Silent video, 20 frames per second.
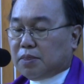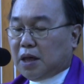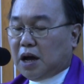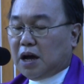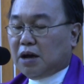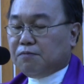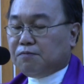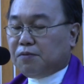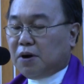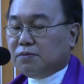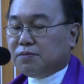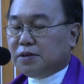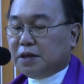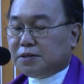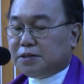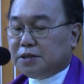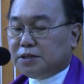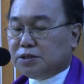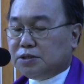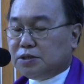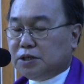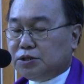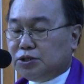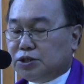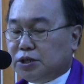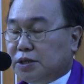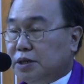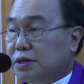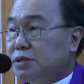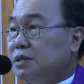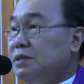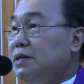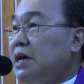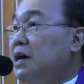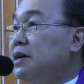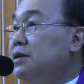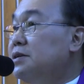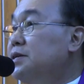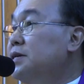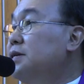I found that this teaching is an
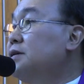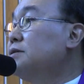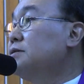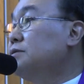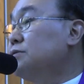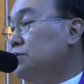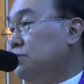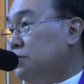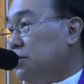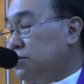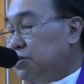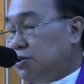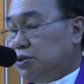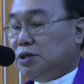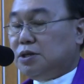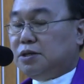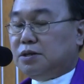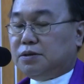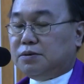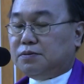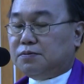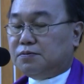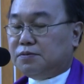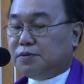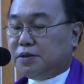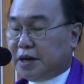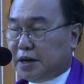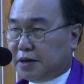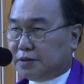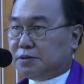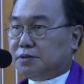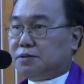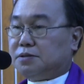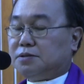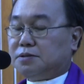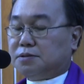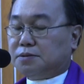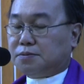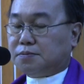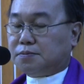ideal to achieve,
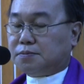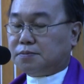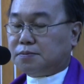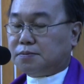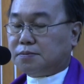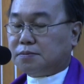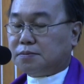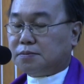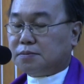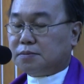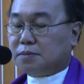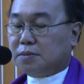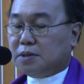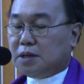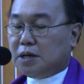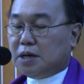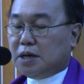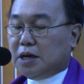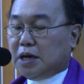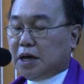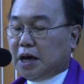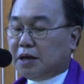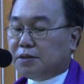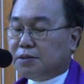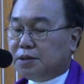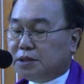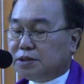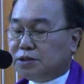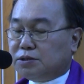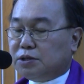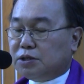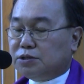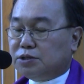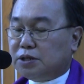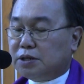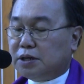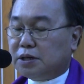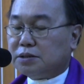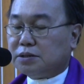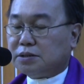yes. And this
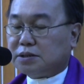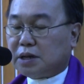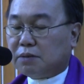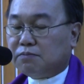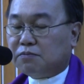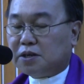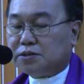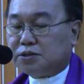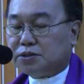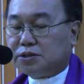teaching is somewhat